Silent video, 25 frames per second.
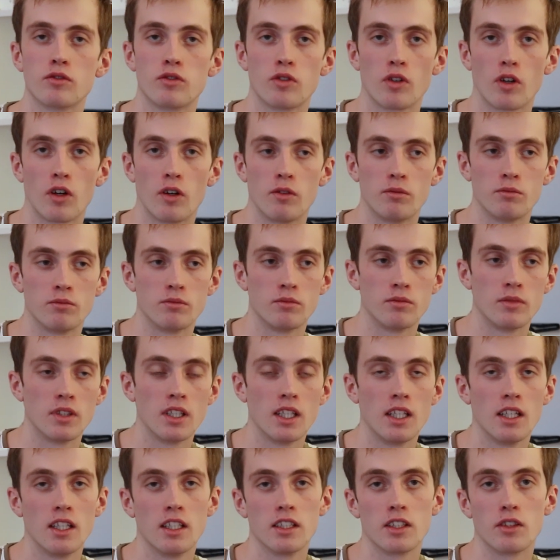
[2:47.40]
from
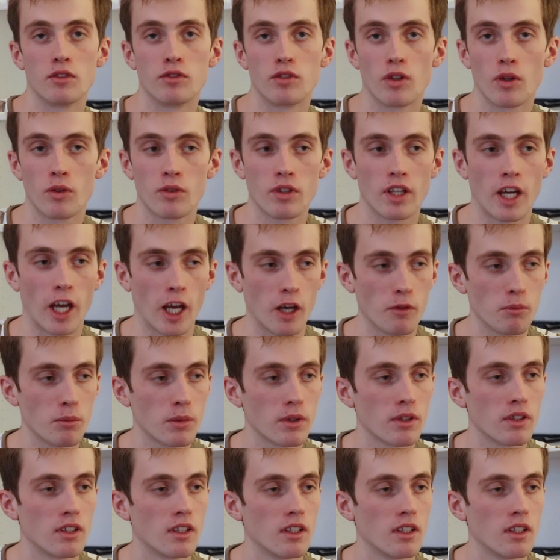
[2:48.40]
the phone app.